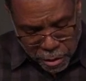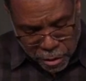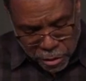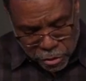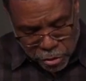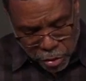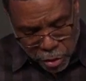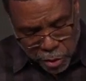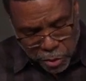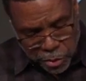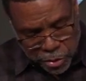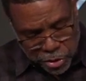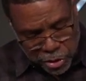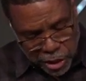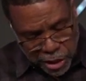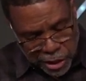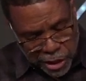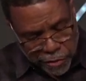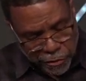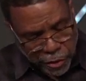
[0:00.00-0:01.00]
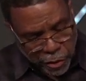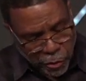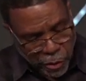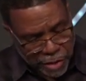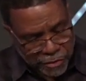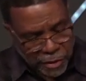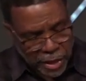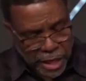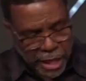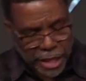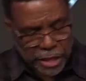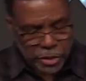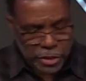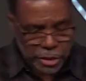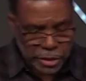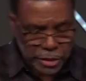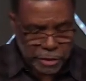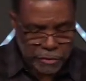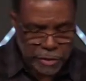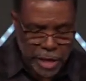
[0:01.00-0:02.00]
So it was a living
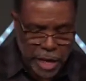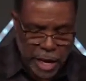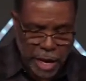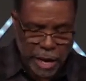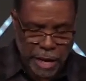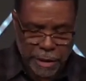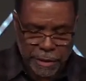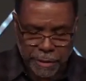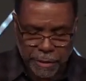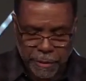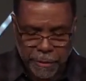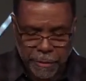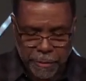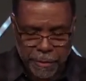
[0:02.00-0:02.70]
revelation of God.